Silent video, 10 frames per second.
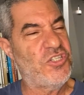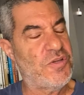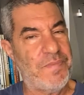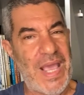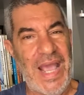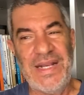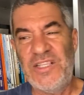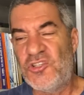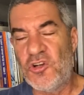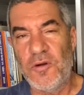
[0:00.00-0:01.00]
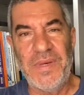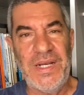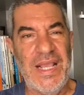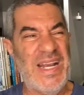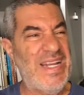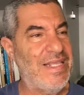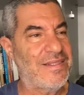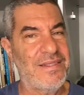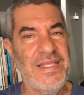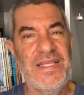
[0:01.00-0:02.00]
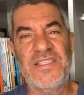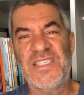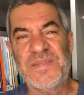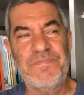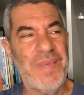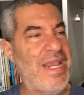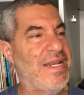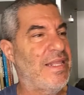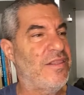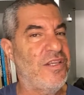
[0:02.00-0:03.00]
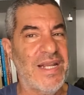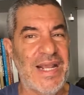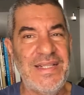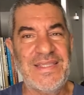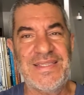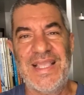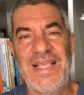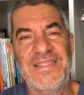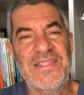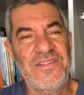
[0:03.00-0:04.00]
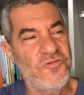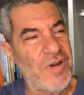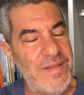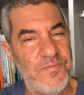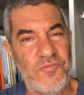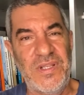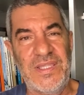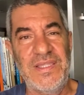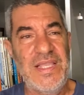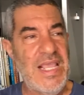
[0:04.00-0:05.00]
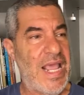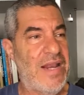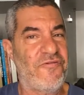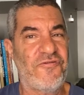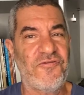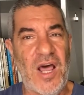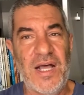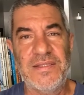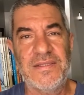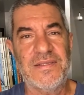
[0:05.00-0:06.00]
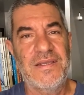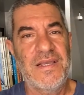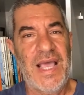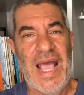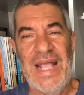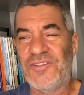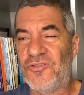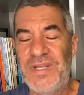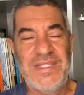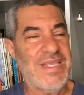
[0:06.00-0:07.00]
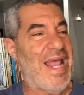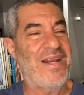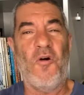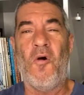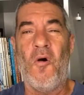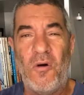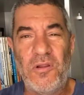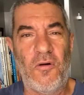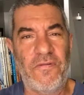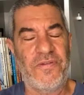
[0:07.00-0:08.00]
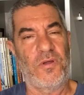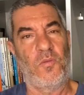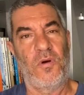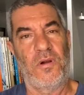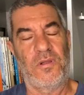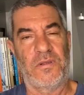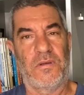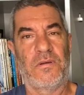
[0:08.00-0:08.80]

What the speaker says: Japan and Germany and Italy and Spain and the United States and Great Britain and France and Greece and all over the world.